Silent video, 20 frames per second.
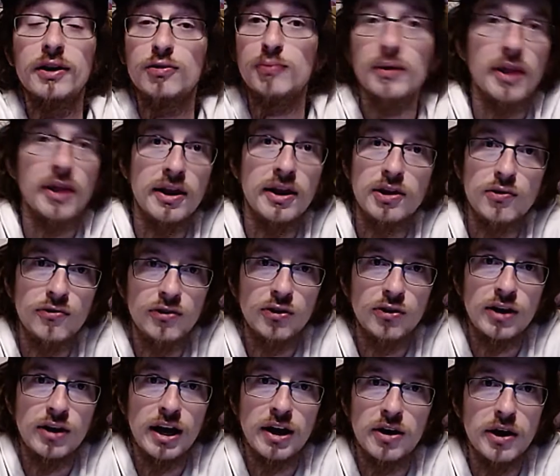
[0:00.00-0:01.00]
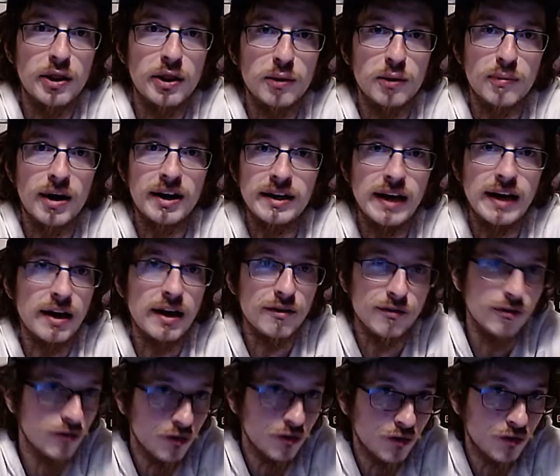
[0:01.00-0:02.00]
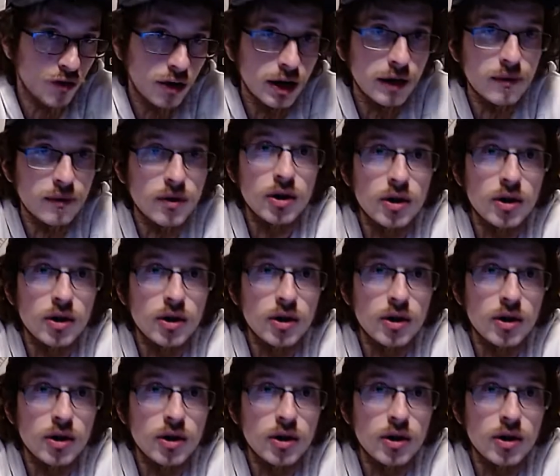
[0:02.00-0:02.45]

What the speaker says: but then you still got another body out of it for free.